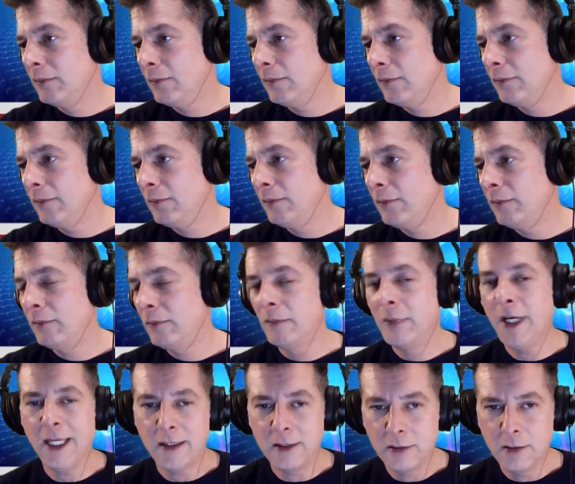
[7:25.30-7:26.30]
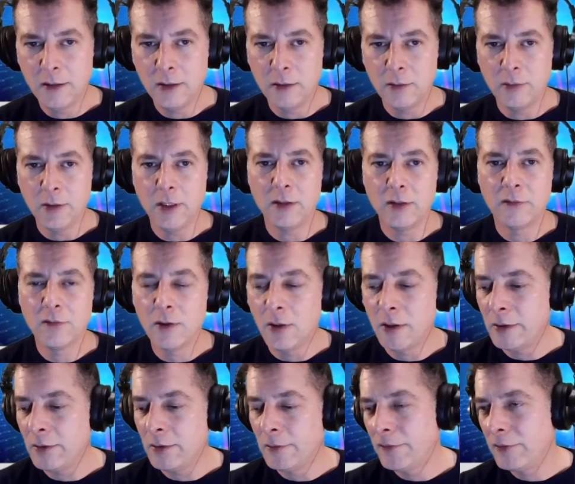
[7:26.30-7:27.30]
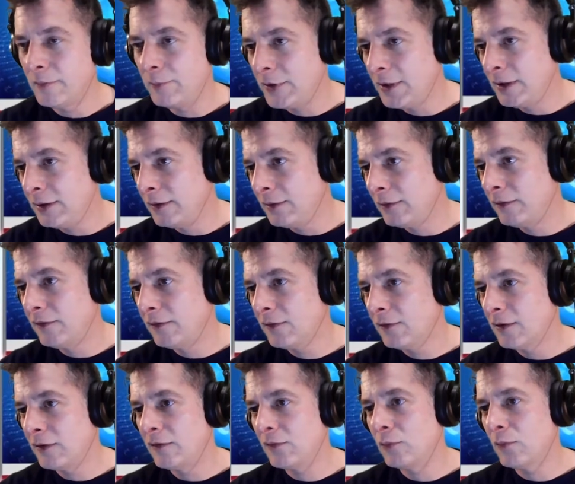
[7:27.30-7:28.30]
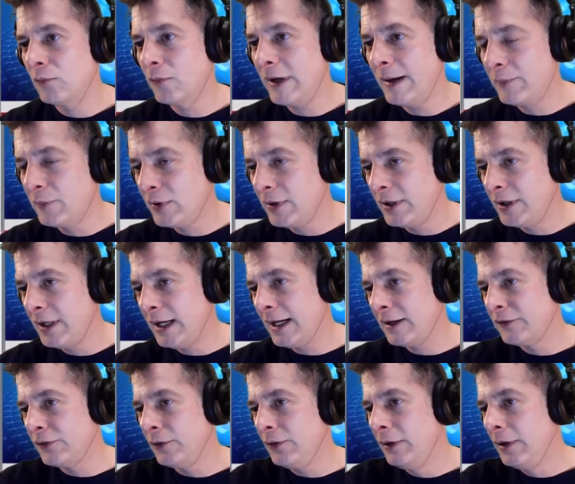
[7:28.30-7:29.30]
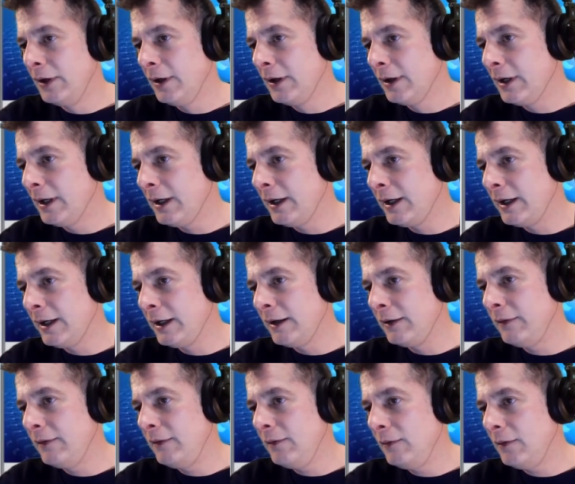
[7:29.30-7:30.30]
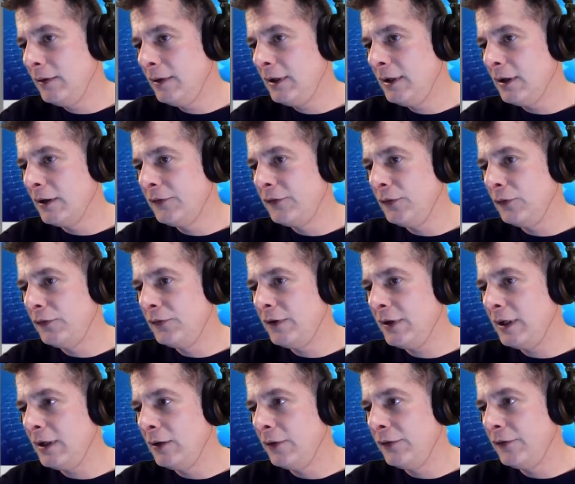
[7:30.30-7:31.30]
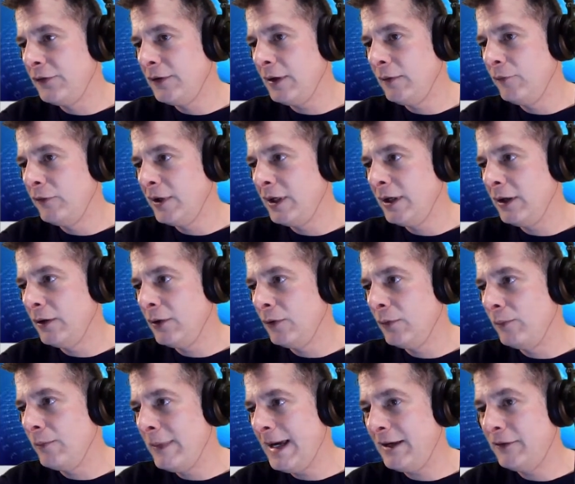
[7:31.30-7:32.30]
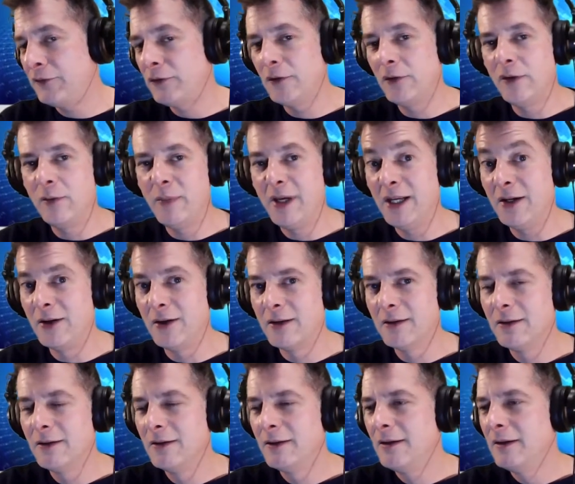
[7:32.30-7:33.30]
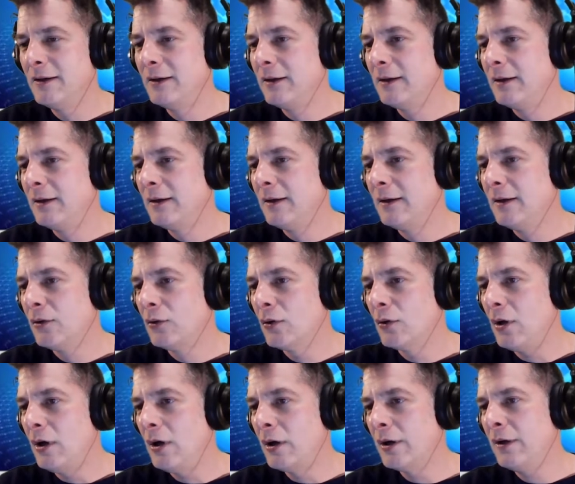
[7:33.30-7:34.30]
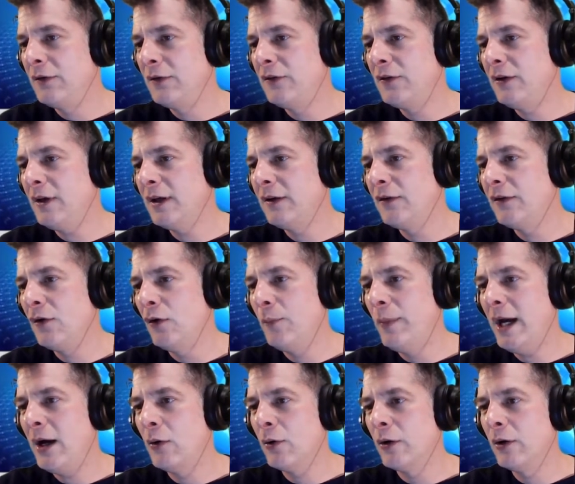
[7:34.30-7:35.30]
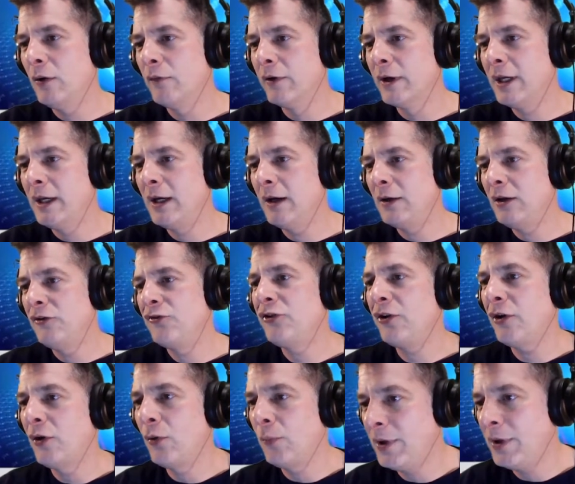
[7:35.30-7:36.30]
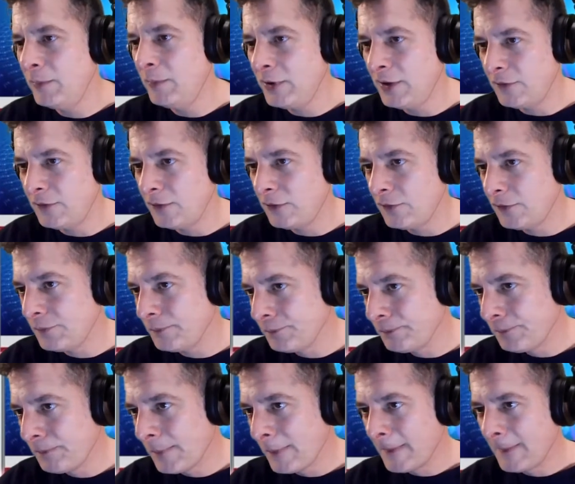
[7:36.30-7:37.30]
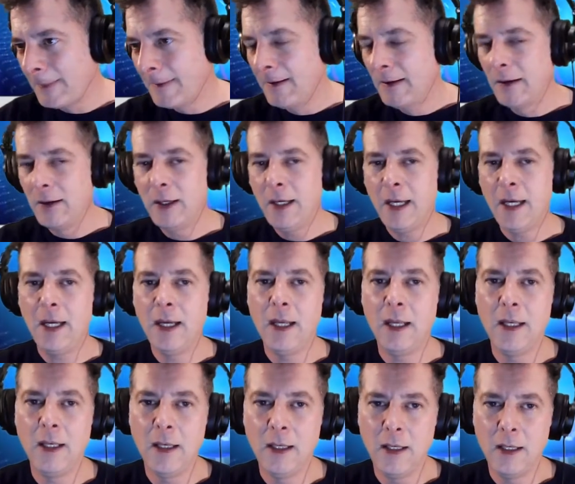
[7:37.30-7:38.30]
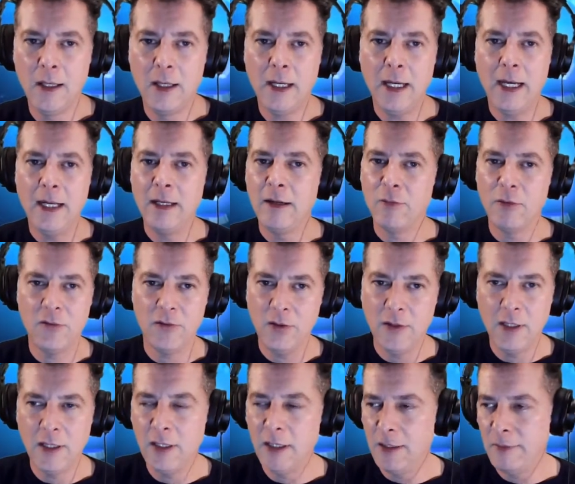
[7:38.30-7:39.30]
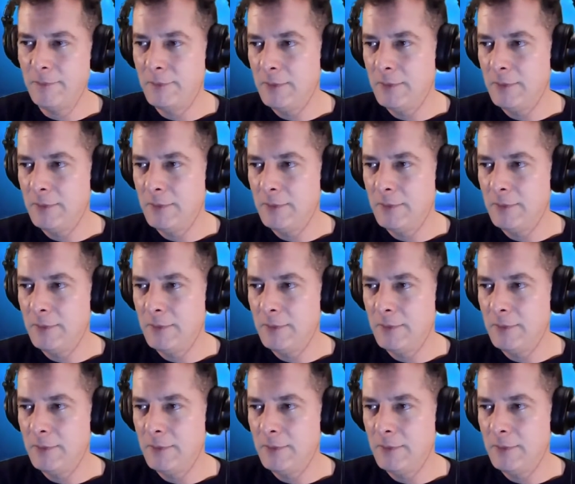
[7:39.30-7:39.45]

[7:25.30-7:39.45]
Mike, you know, he gets caught on something and just gets wrapped around an axle. He also said on the same video, Master Debater, RNC has no power over county GOP business. And I never said they did.